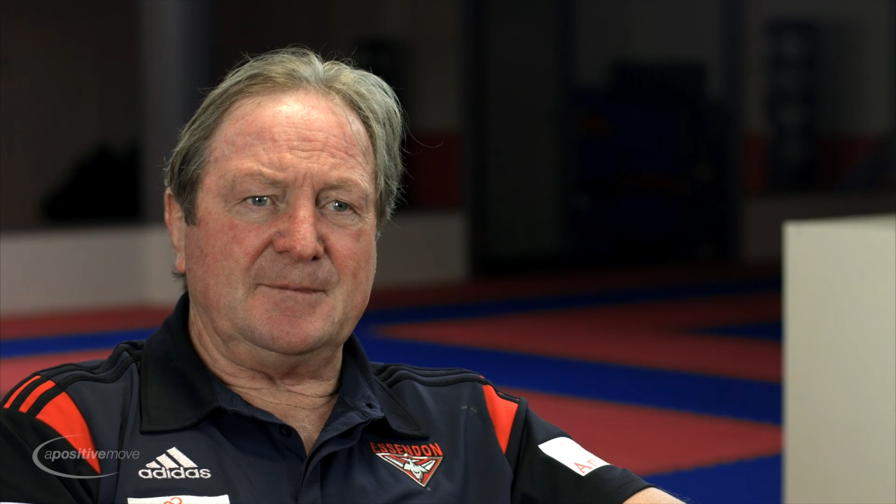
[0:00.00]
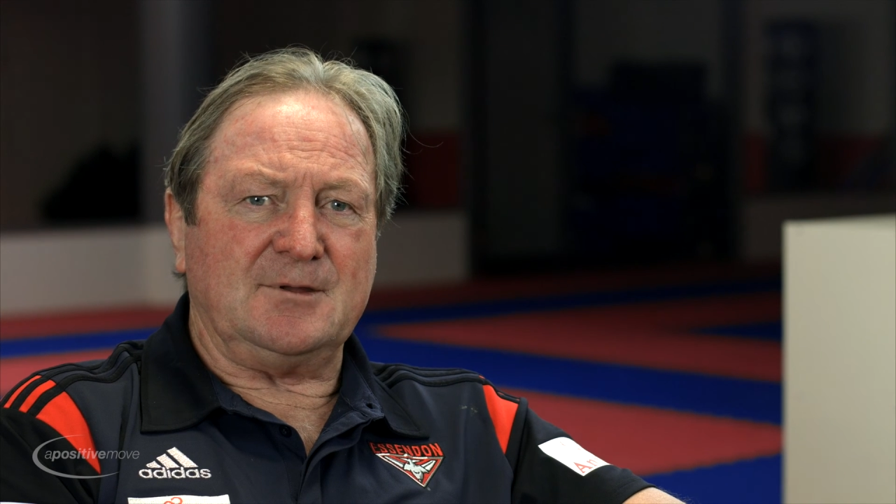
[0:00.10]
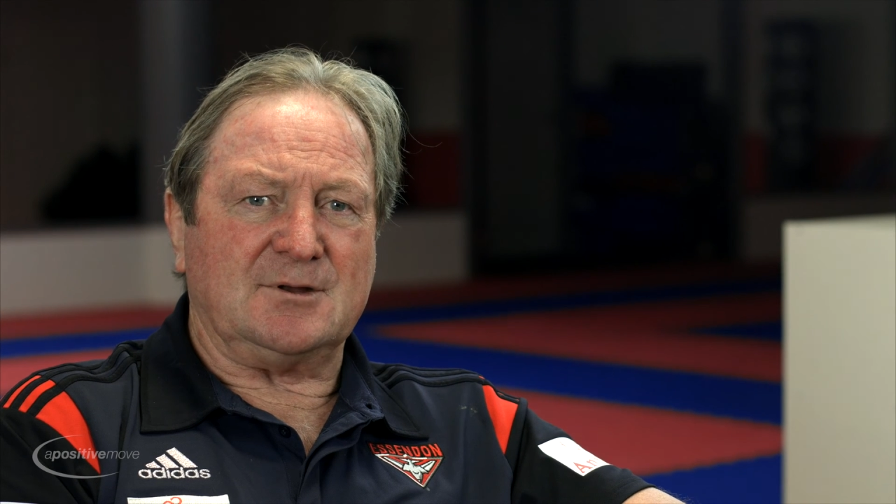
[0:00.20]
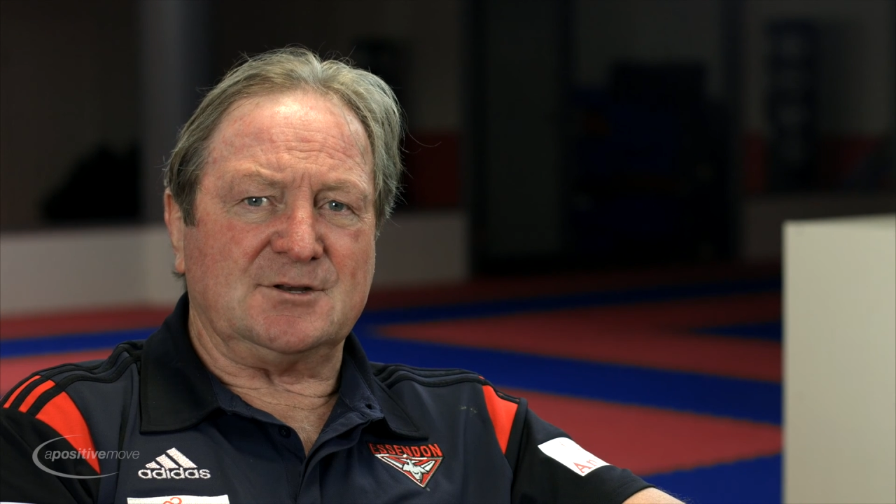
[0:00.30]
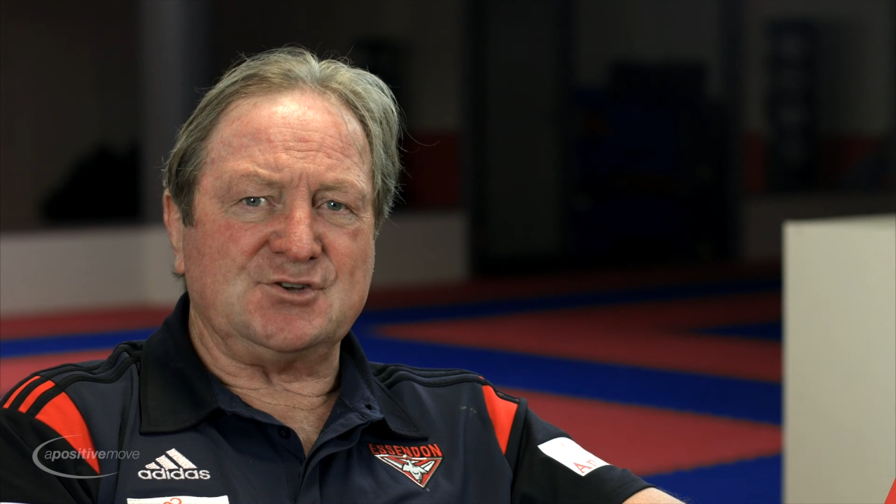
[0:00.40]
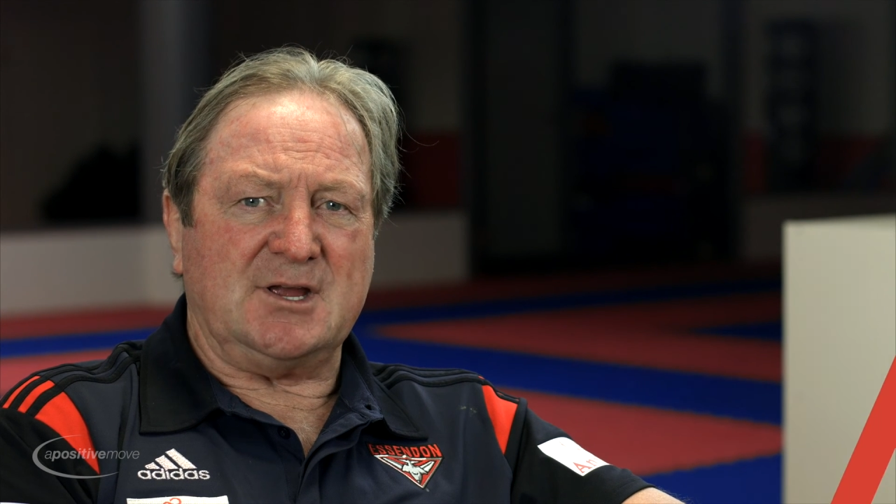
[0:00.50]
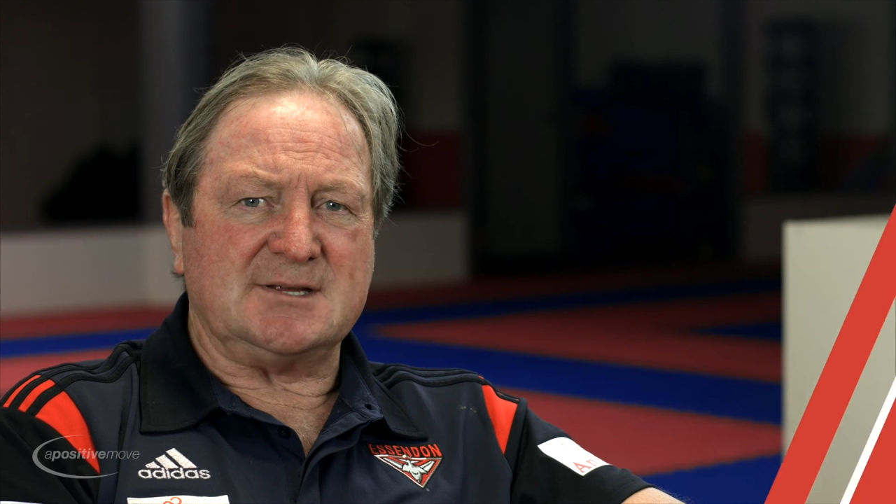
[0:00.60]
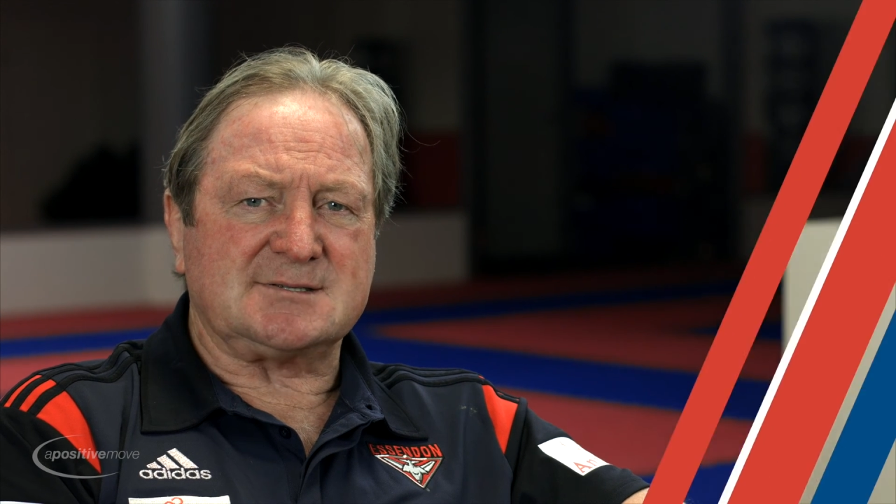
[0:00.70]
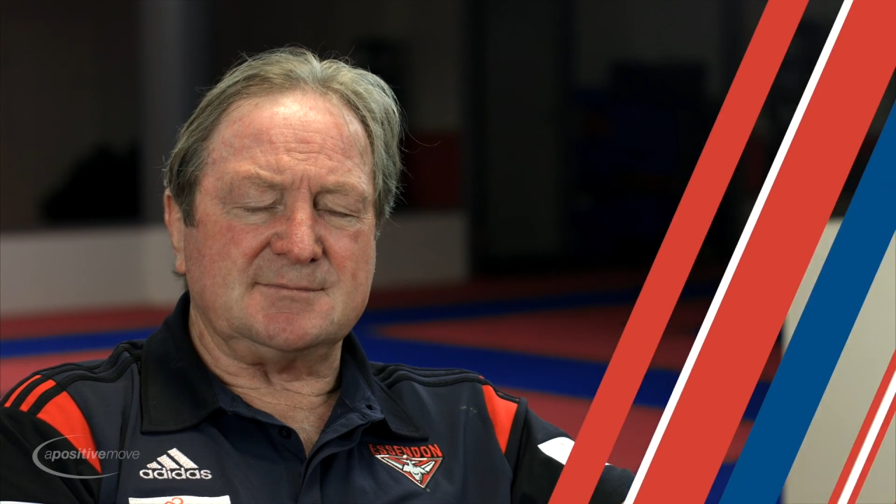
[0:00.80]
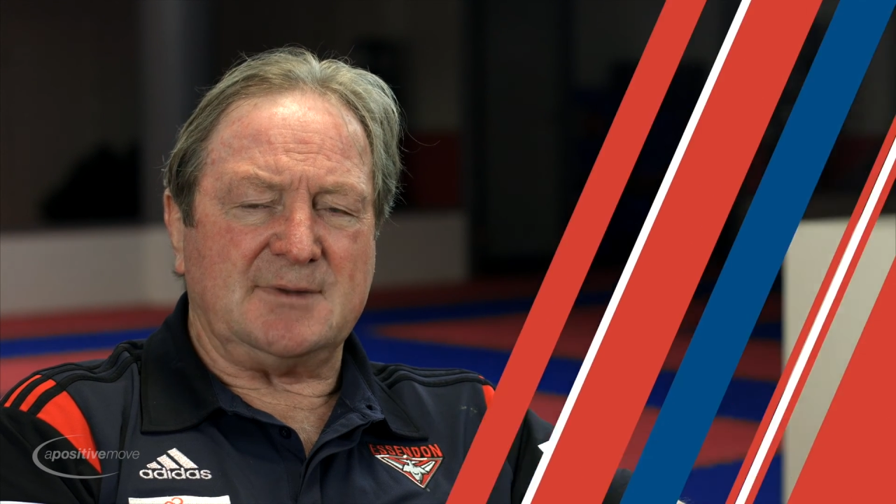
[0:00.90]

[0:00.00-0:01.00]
you got a chance to